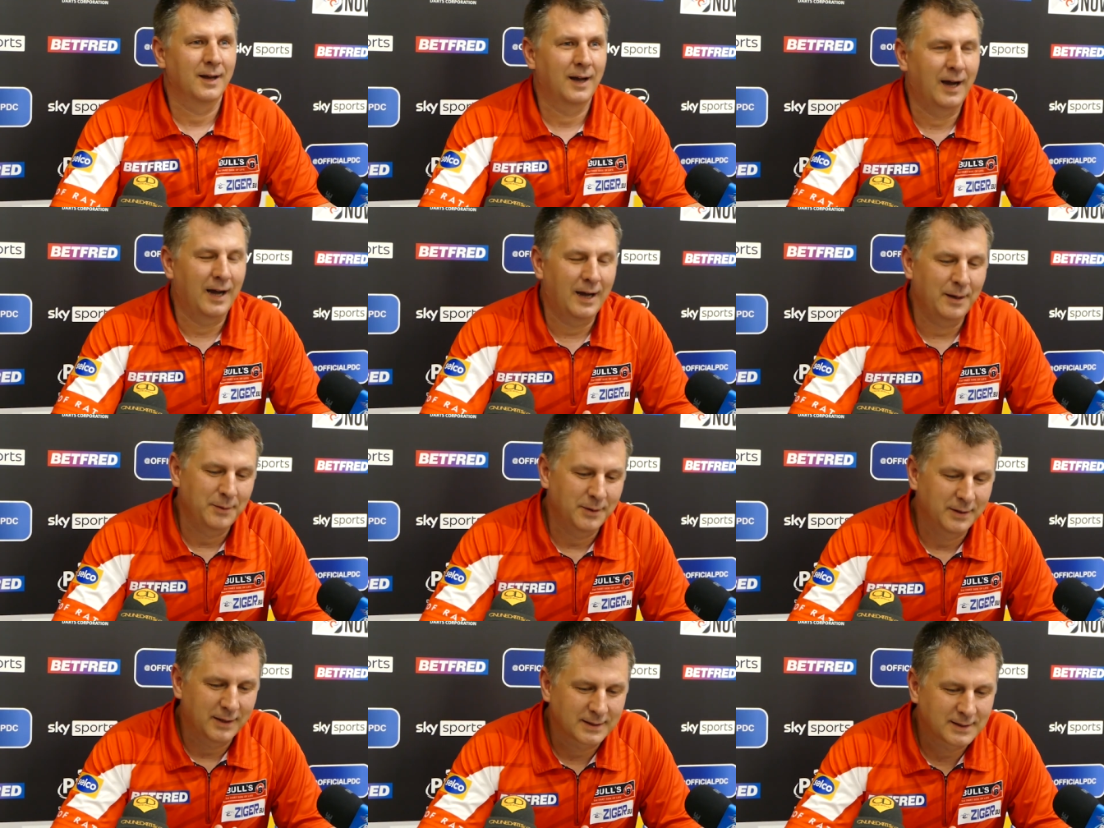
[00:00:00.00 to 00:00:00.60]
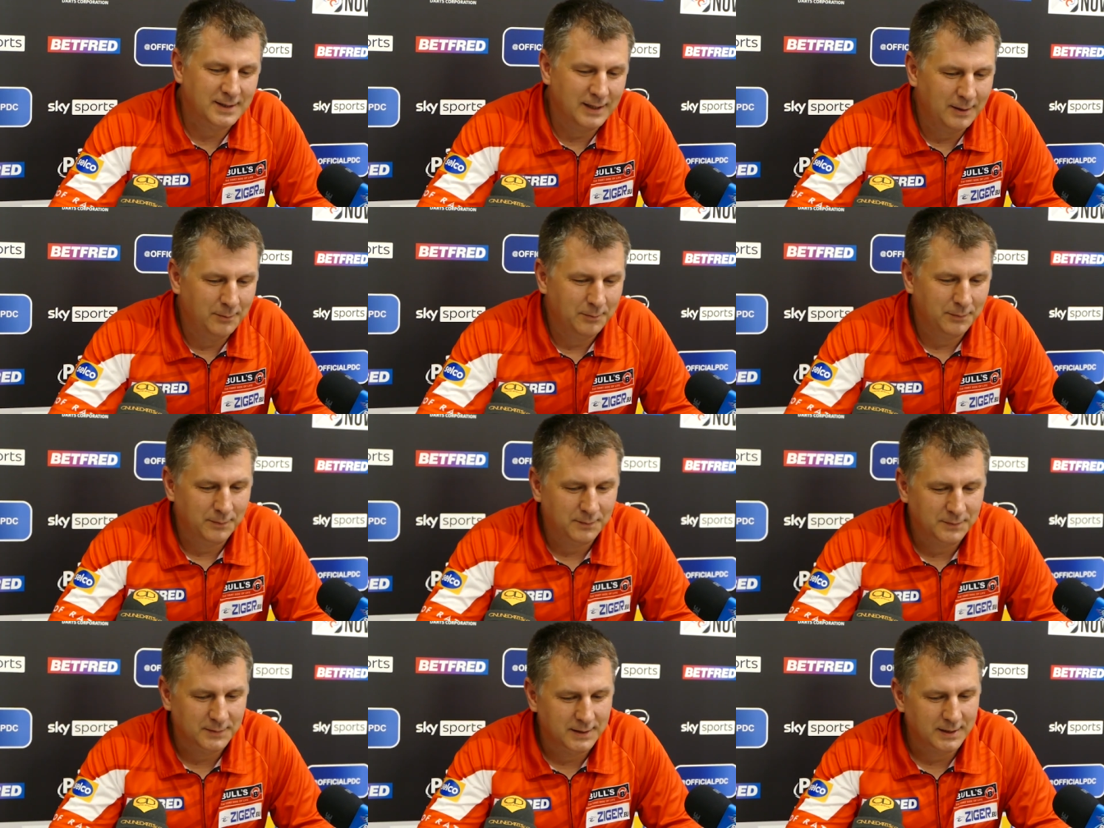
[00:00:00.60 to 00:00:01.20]
I'm in the
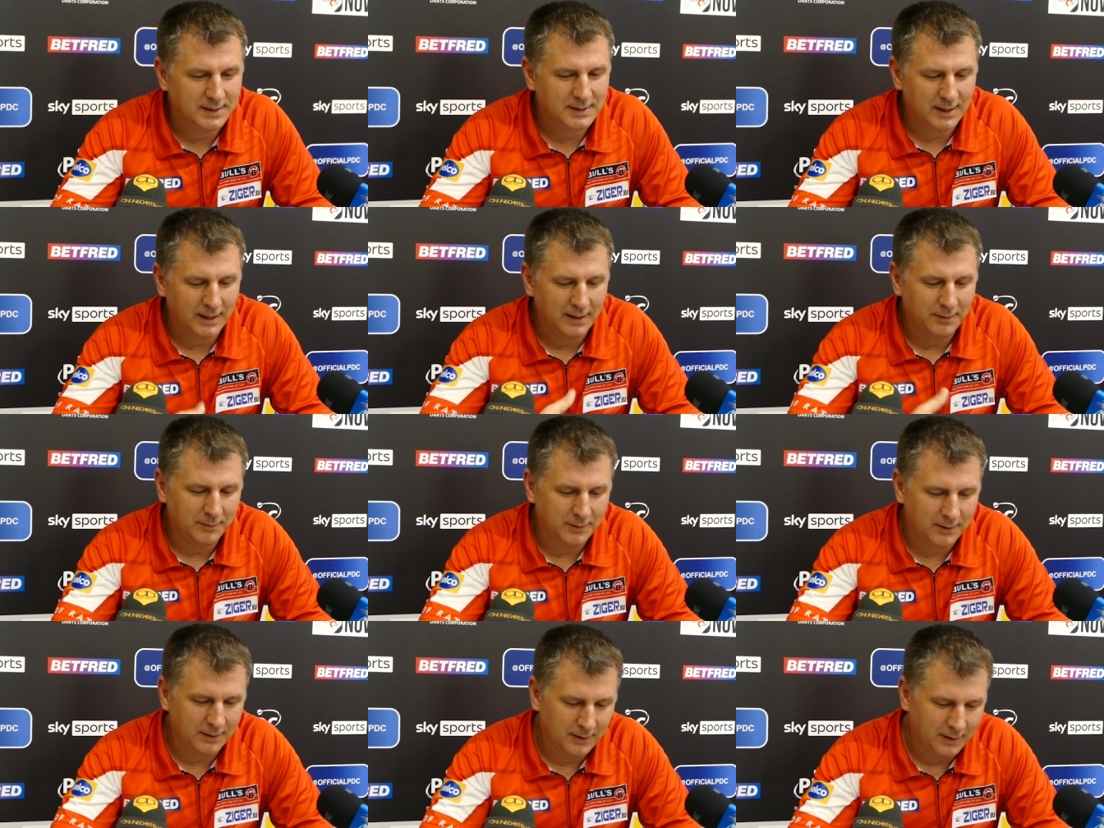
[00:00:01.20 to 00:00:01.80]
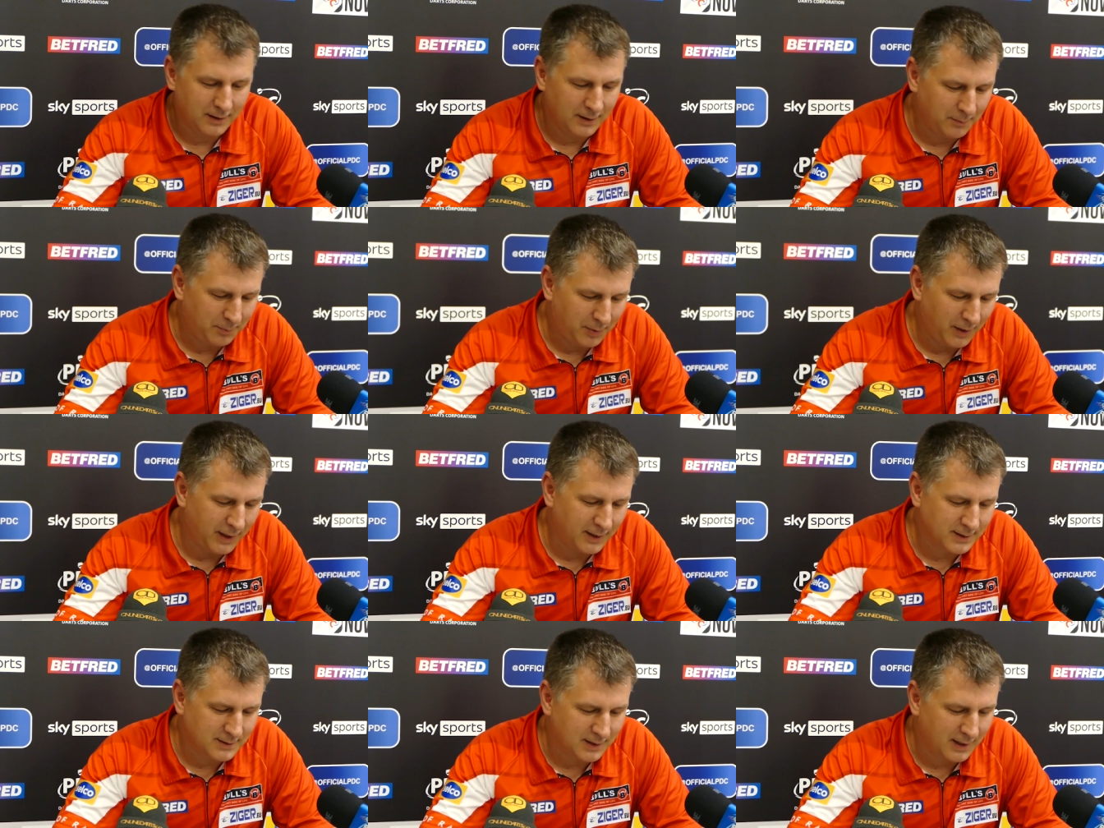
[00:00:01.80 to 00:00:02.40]
same
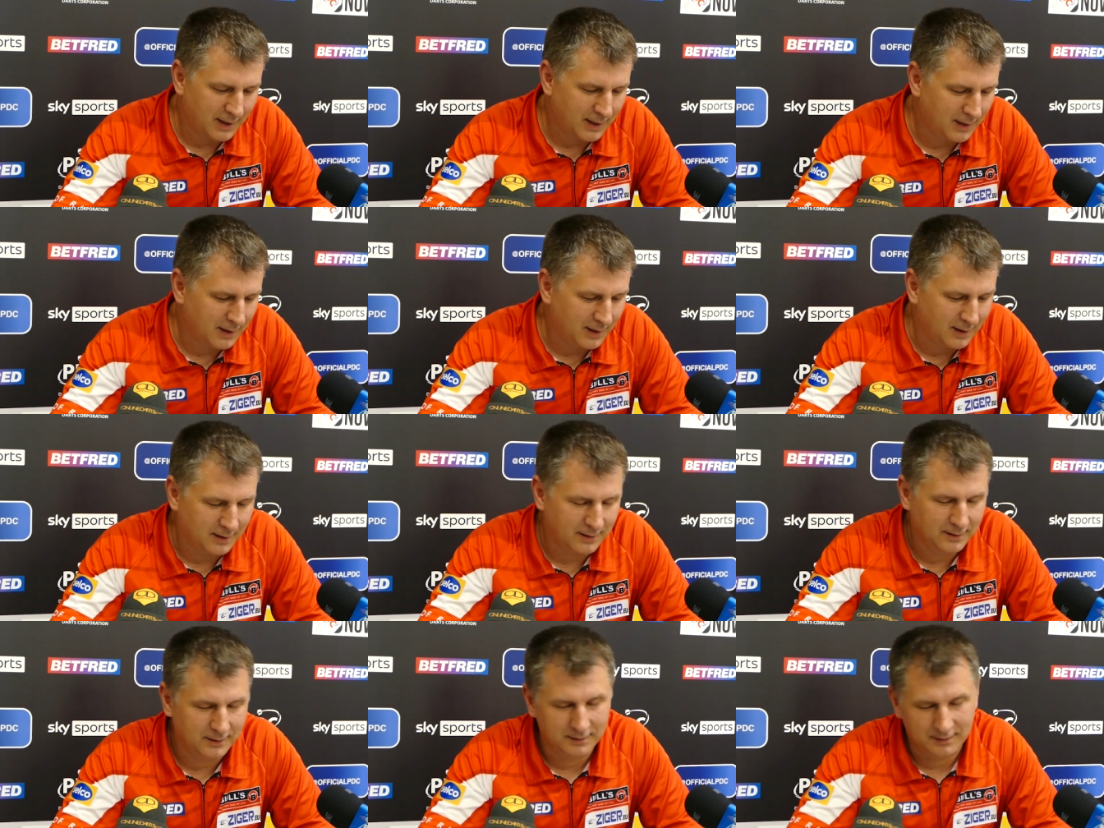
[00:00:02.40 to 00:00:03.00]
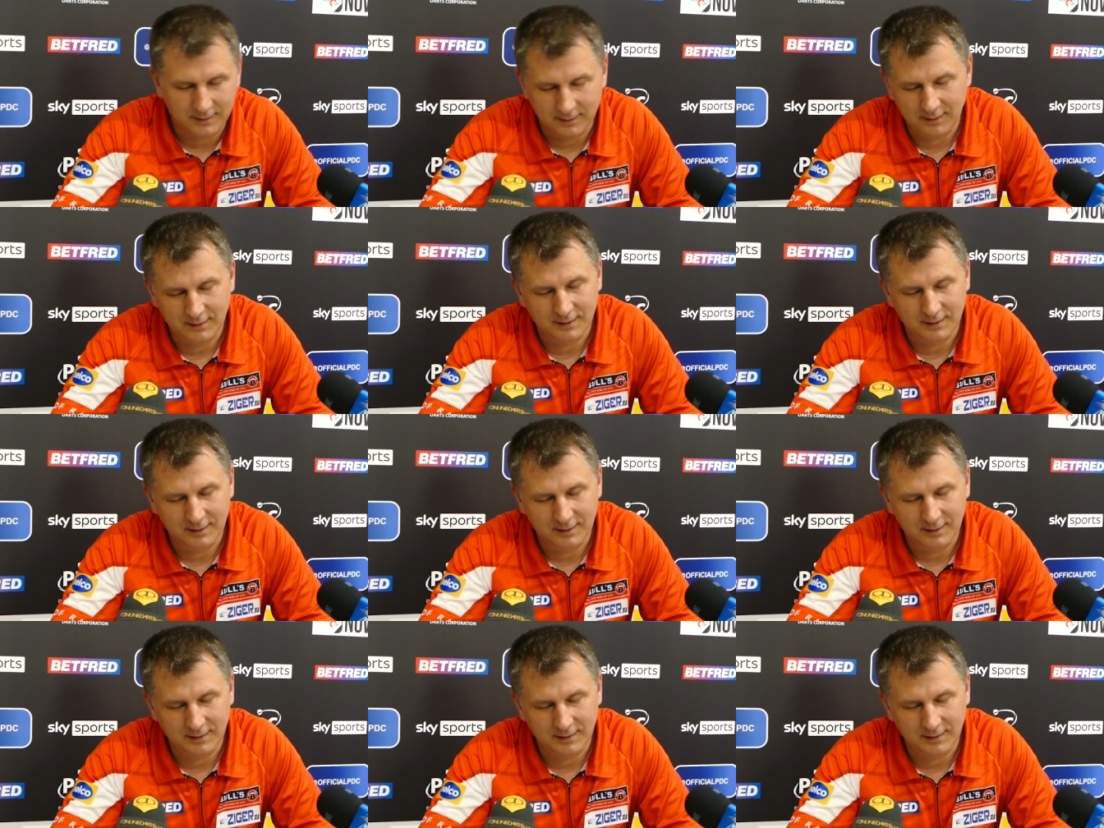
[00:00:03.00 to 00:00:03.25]
place like